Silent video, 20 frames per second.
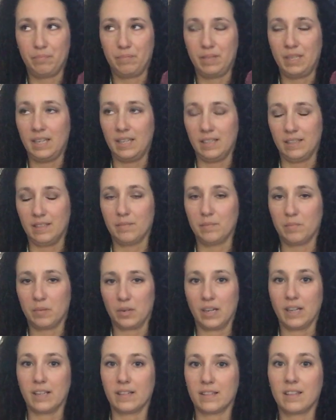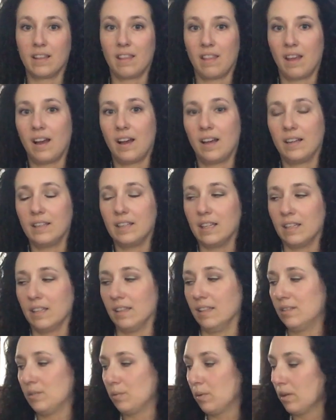It breaks a lot.
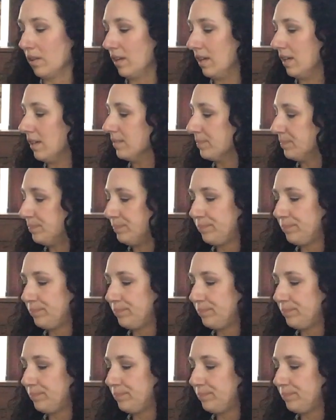It's really,